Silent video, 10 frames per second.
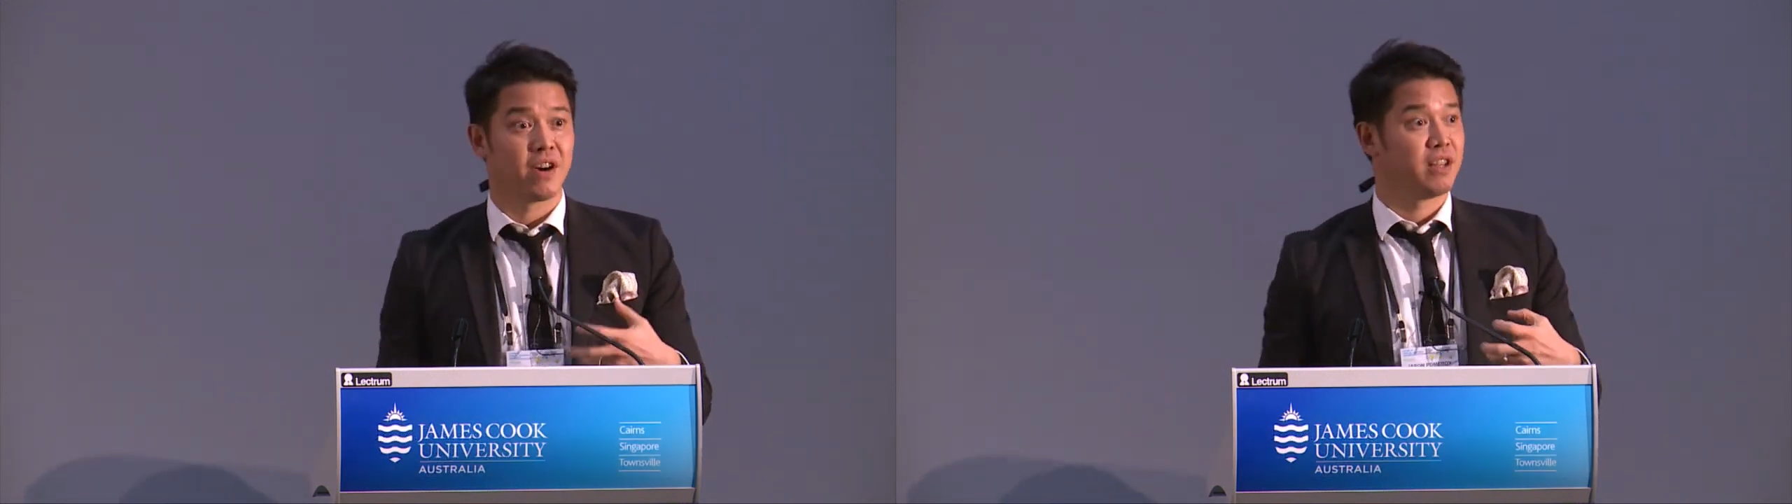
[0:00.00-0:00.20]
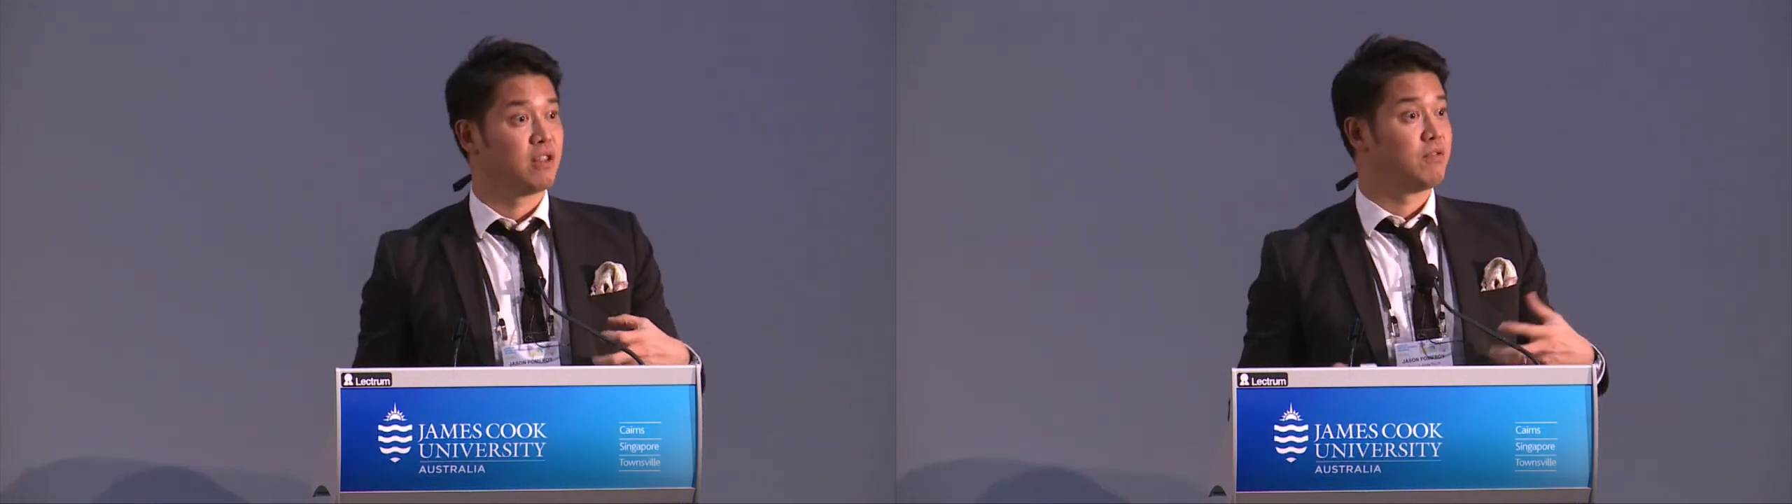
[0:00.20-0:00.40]

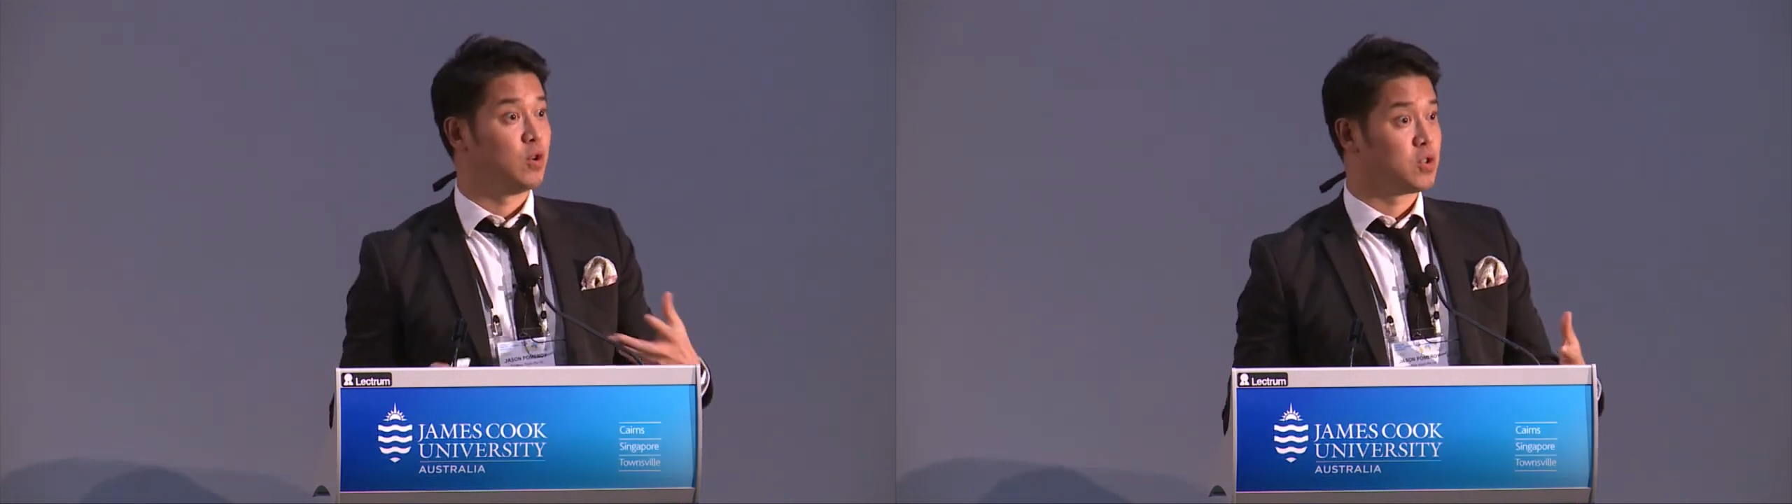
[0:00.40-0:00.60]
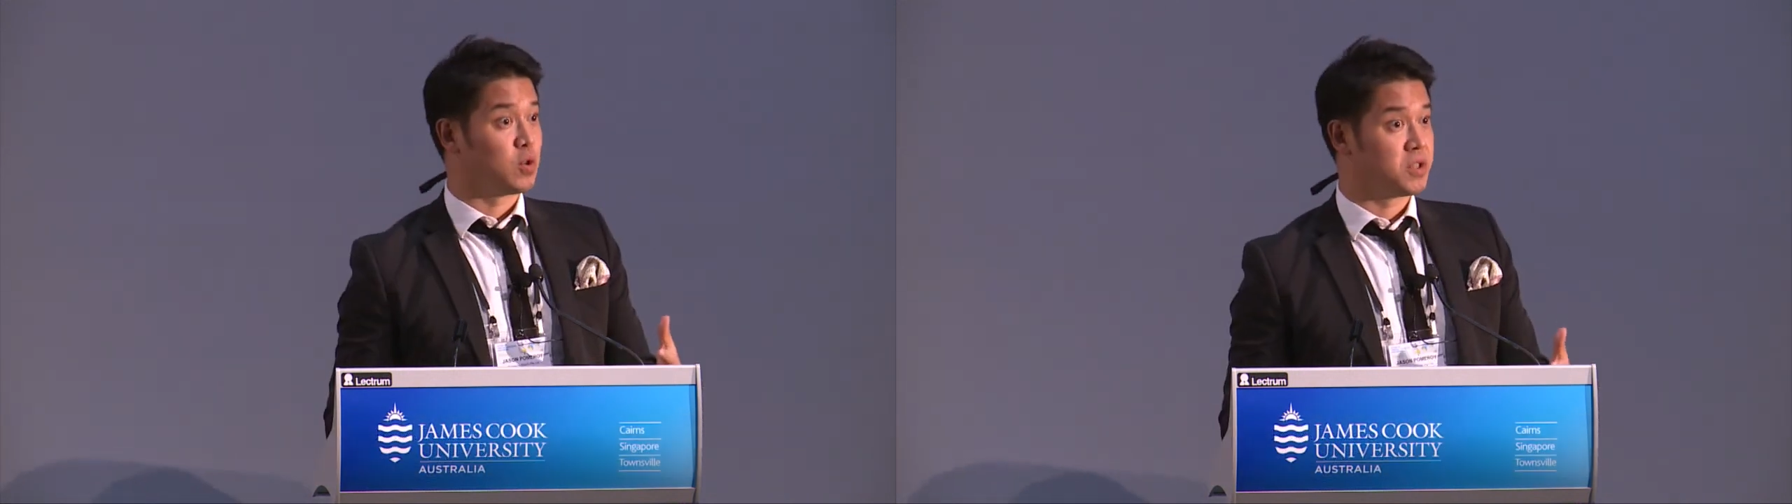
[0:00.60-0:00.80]
find the
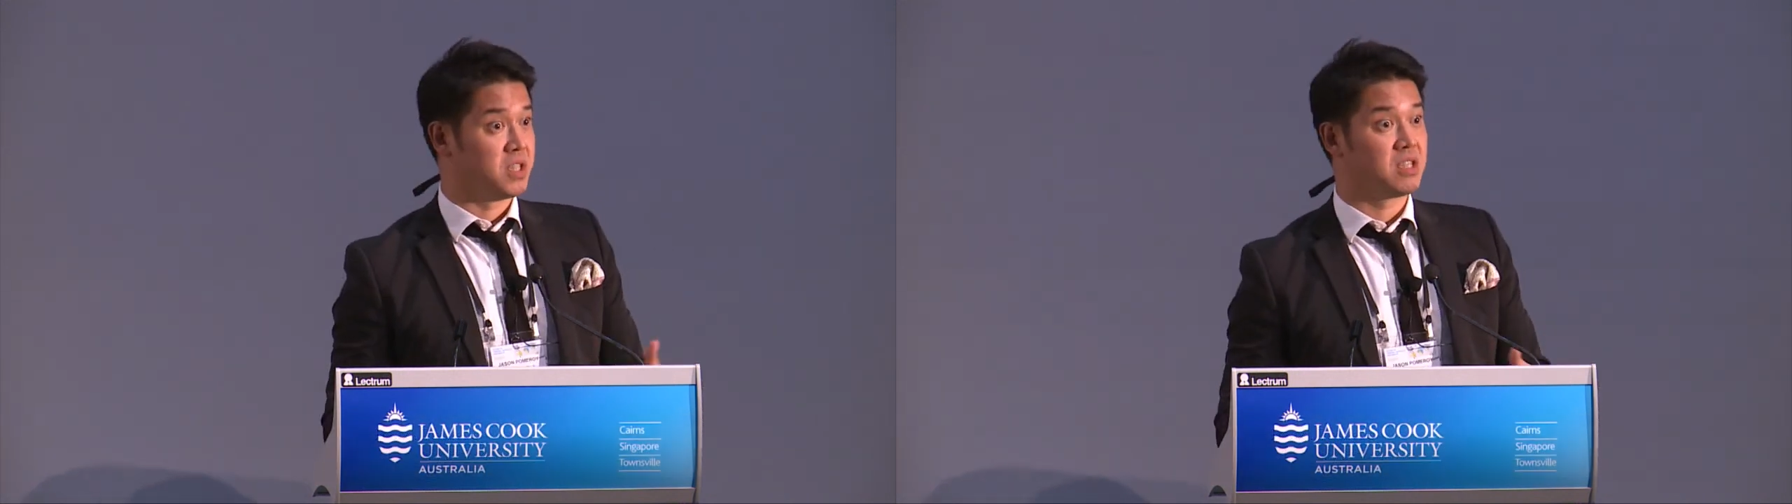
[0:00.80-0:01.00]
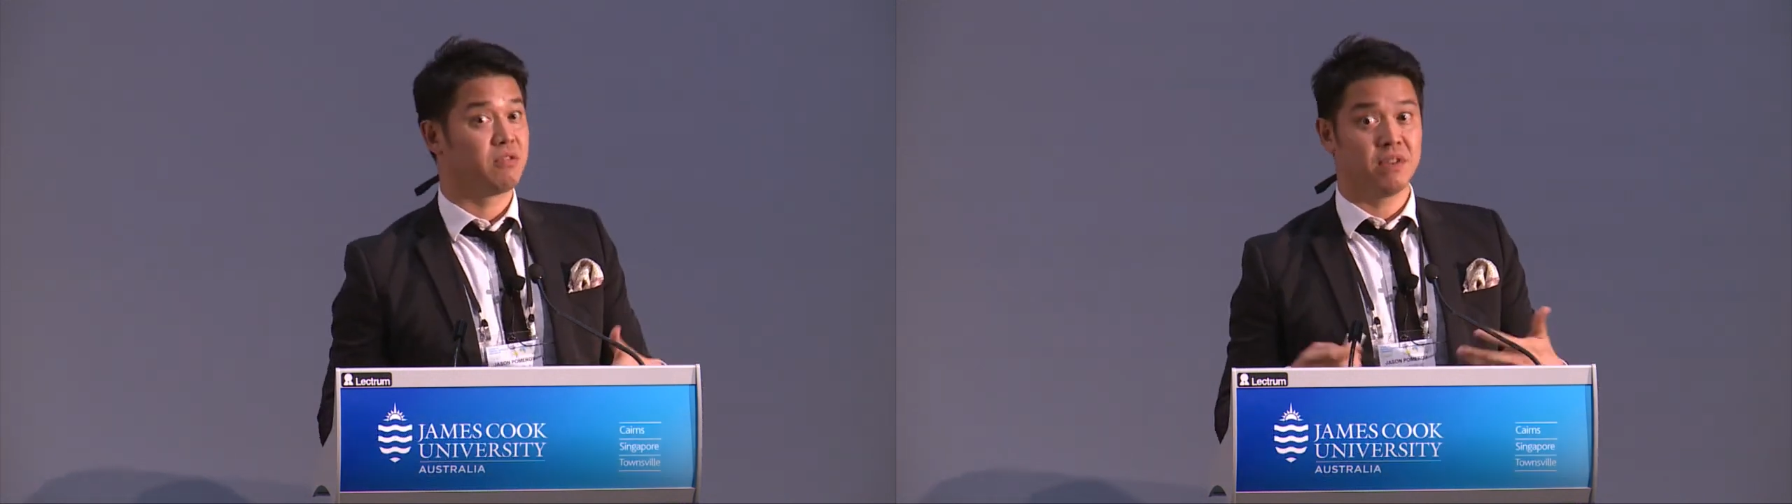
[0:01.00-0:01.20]
food
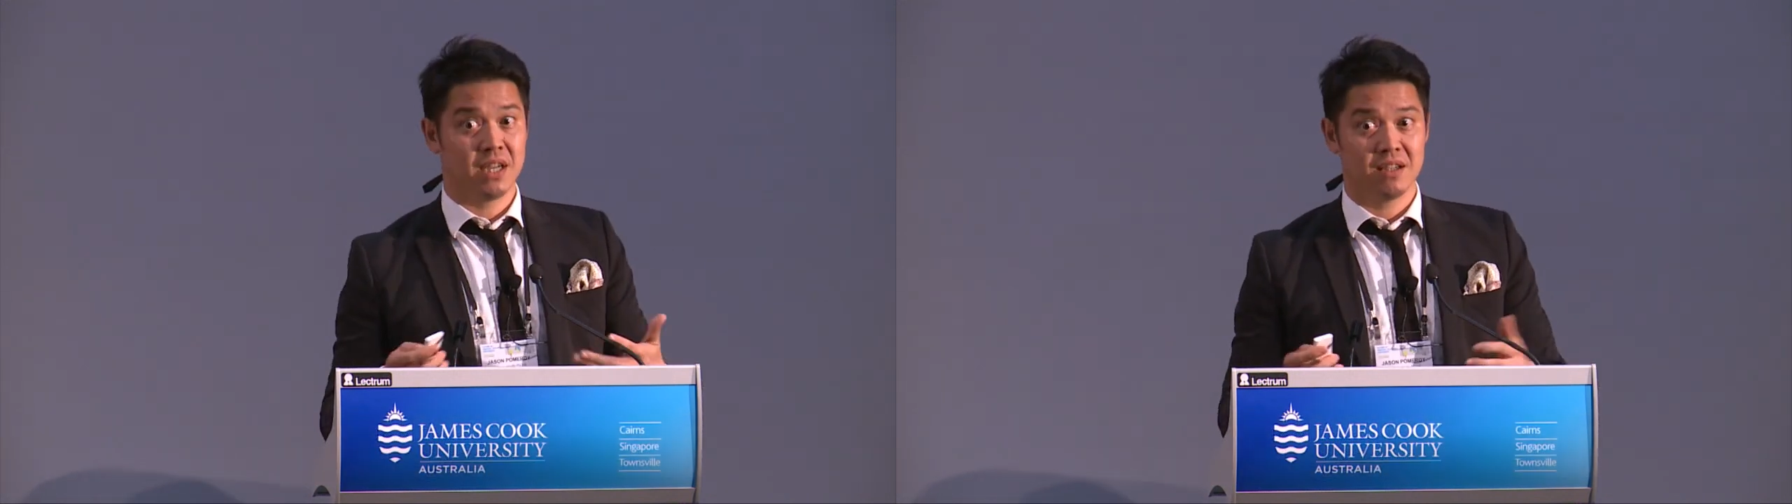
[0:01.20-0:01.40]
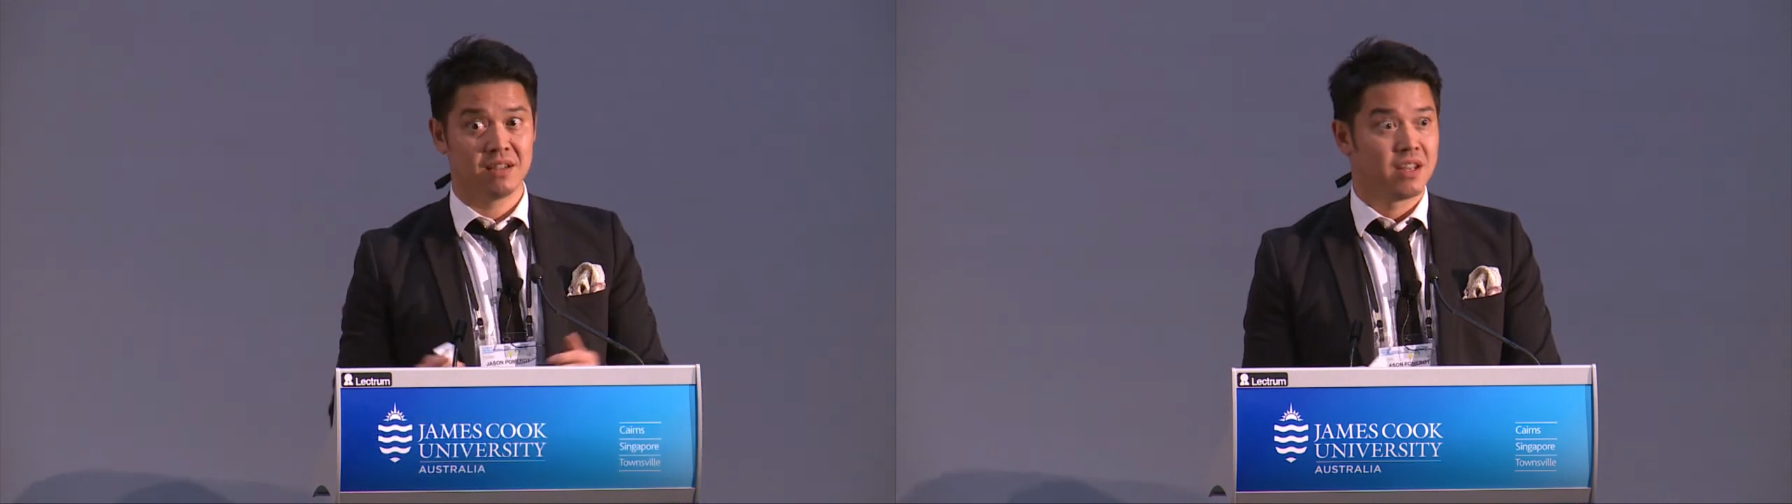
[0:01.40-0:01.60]
sources to
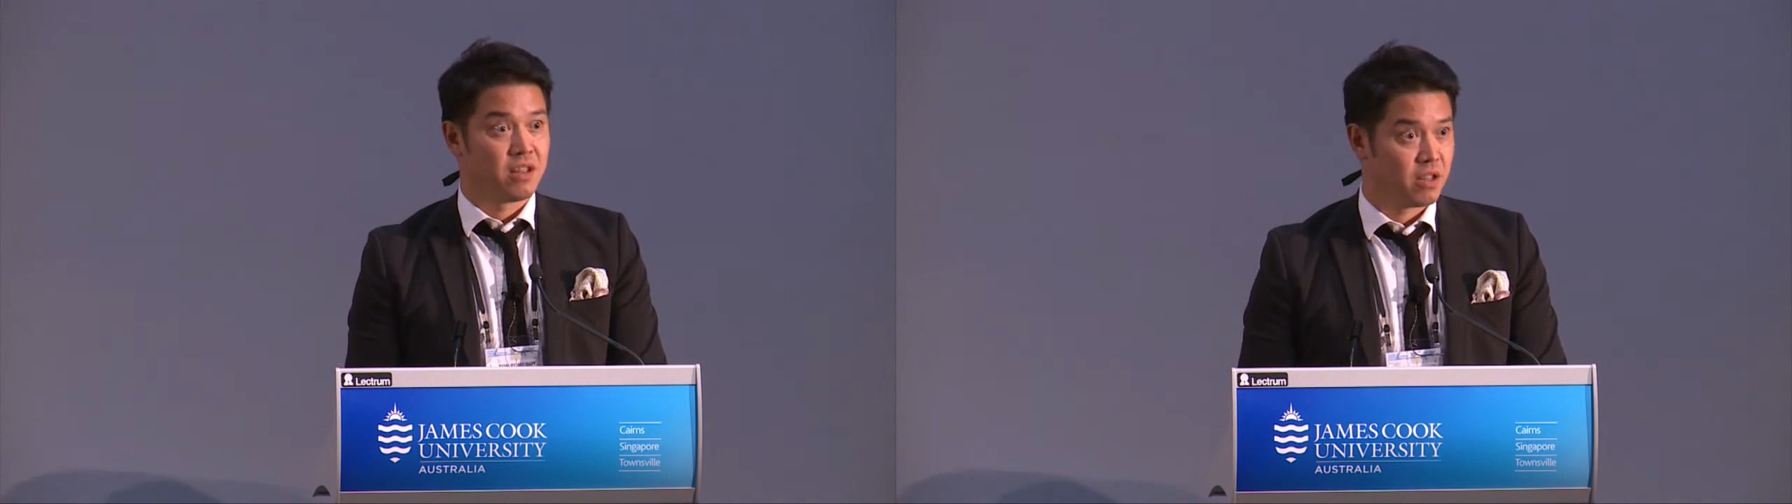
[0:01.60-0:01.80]
feed